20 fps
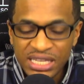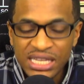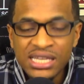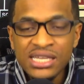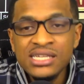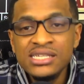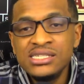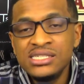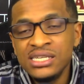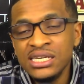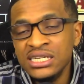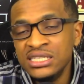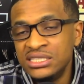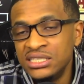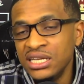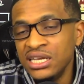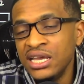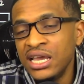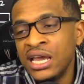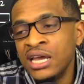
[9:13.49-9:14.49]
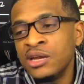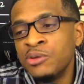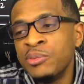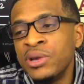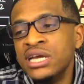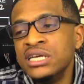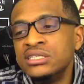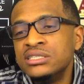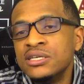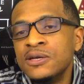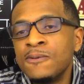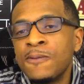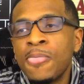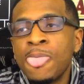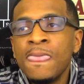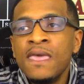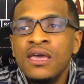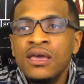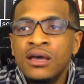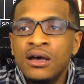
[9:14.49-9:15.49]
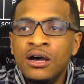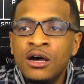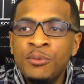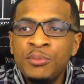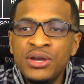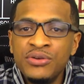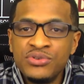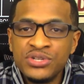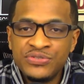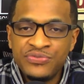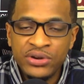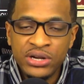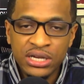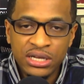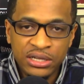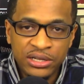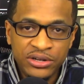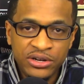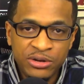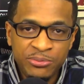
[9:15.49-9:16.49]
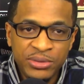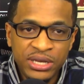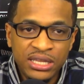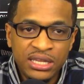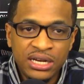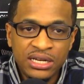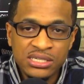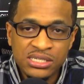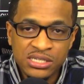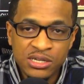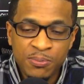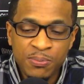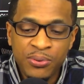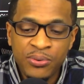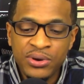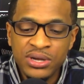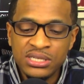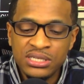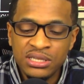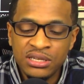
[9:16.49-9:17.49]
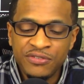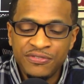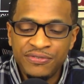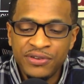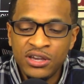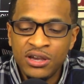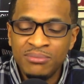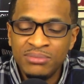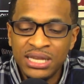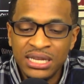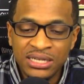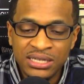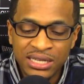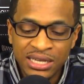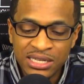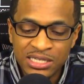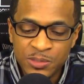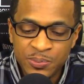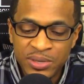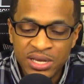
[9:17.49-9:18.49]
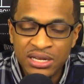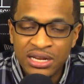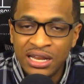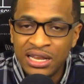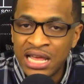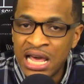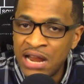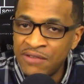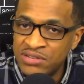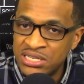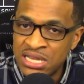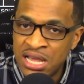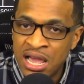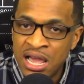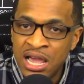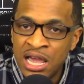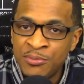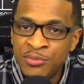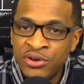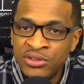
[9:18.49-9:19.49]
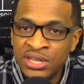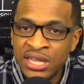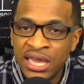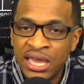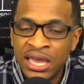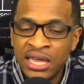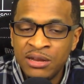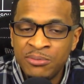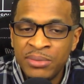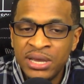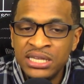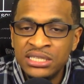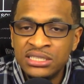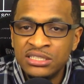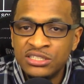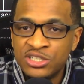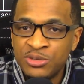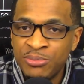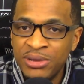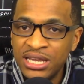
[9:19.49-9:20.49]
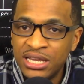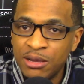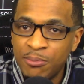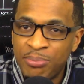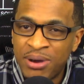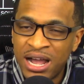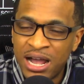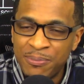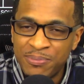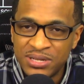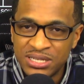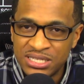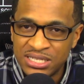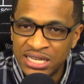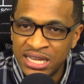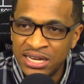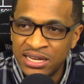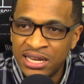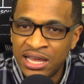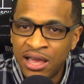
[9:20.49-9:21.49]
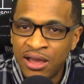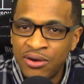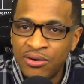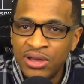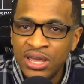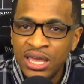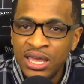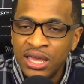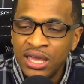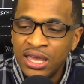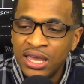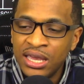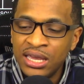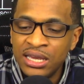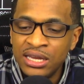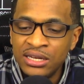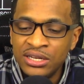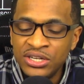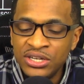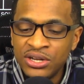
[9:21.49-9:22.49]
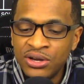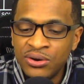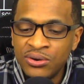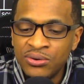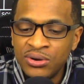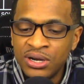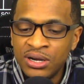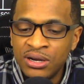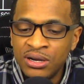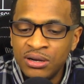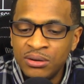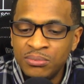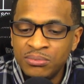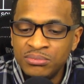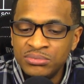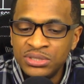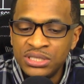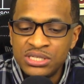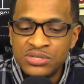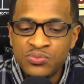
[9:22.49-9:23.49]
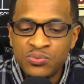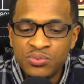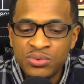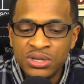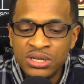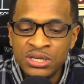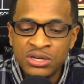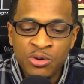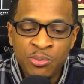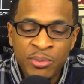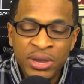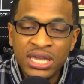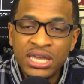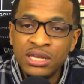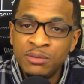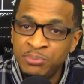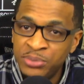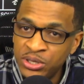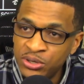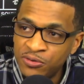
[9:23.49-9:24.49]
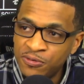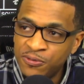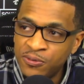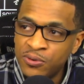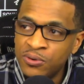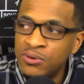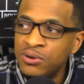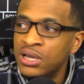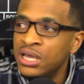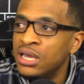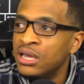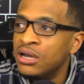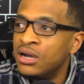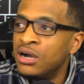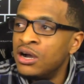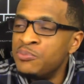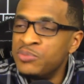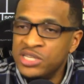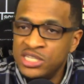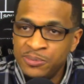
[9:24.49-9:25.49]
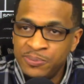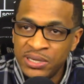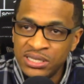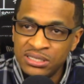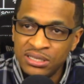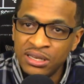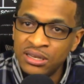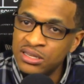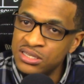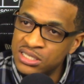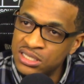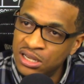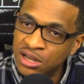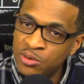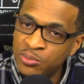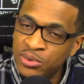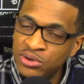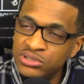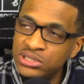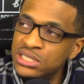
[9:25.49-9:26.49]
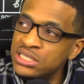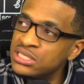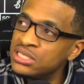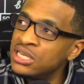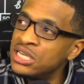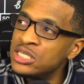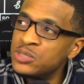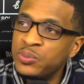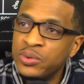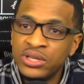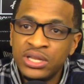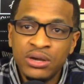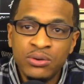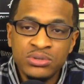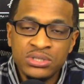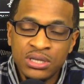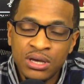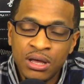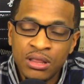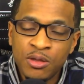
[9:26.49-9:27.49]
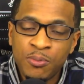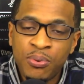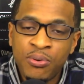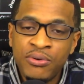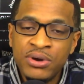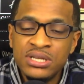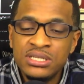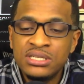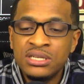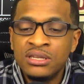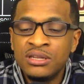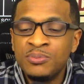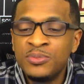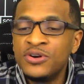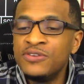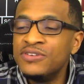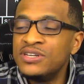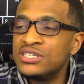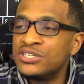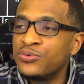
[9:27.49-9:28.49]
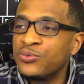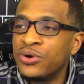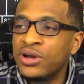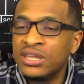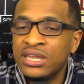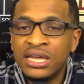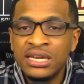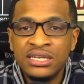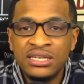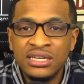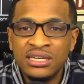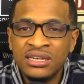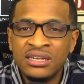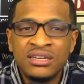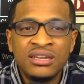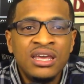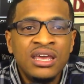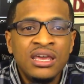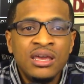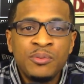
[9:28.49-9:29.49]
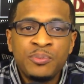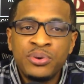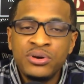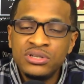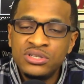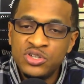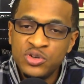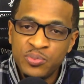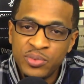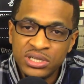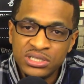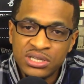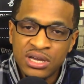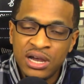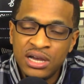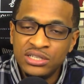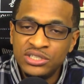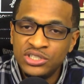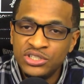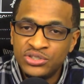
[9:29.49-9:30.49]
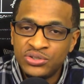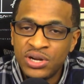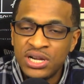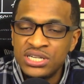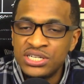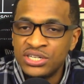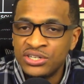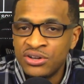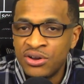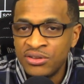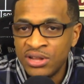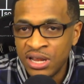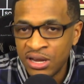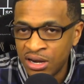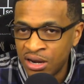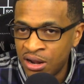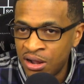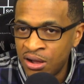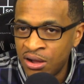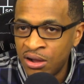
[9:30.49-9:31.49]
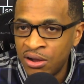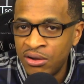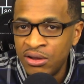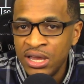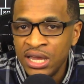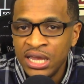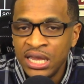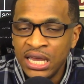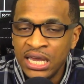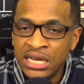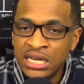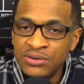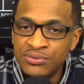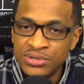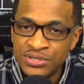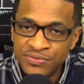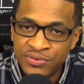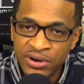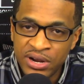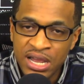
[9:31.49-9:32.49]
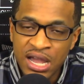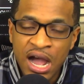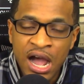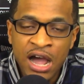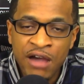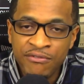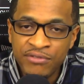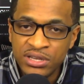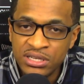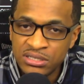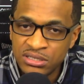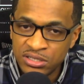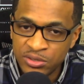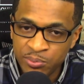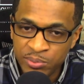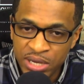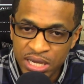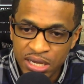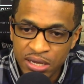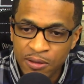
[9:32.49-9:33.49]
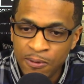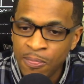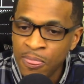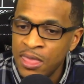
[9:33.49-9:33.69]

CG animation. Um, it was very clear to me that at some points in the film, they did spend a lot of time on the animation to make it pop and stand out, and you know, um, just you know, make it beautiful, um, especially in the slow motion scenes. But there was other points in the movie to where they didn't put too much concentration on that at all, and it was very obvious to me.